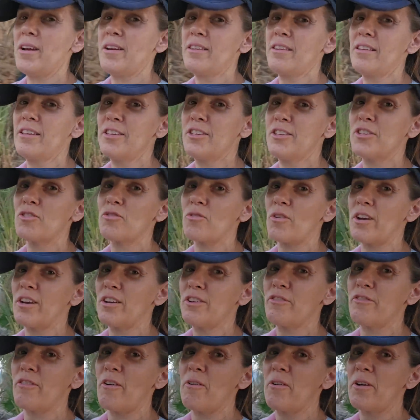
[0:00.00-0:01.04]
these strange
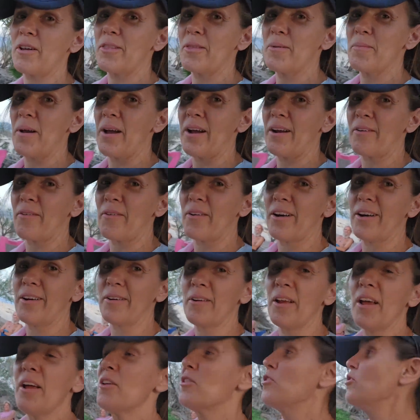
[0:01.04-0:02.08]
folk in the background. You